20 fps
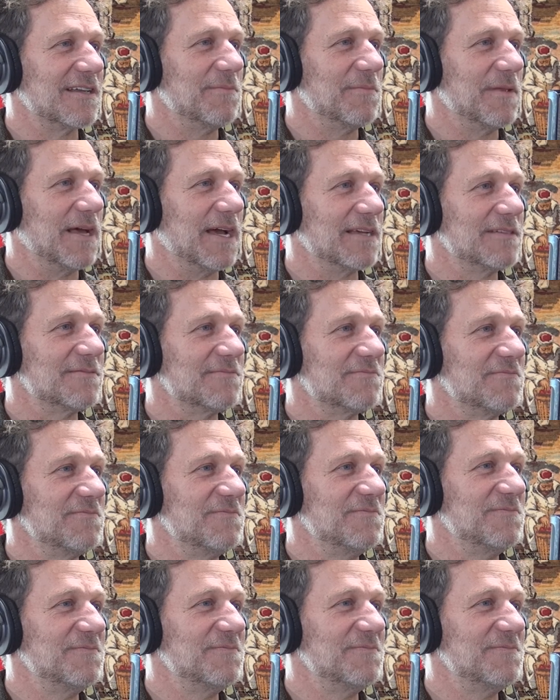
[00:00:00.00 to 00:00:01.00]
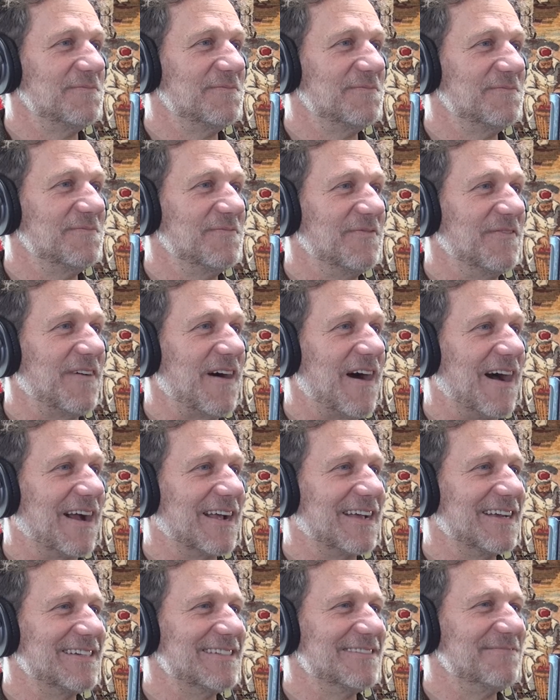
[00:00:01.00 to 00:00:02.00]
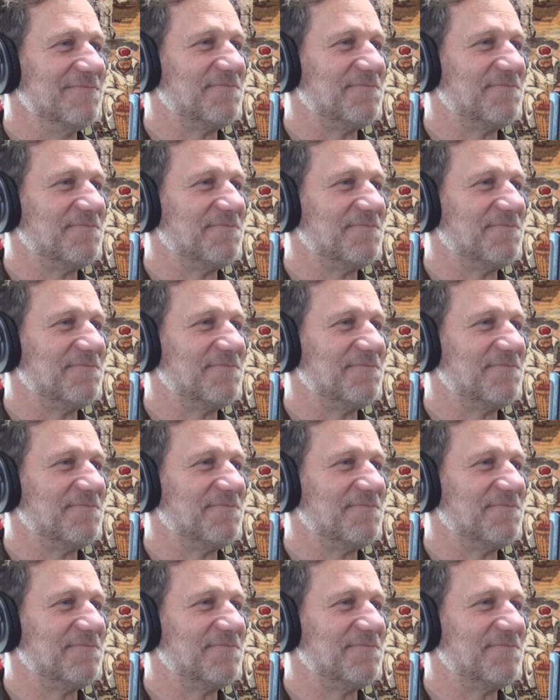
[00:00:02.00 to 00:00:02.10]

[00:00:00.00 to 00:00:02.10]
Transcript: I'm like, fuck.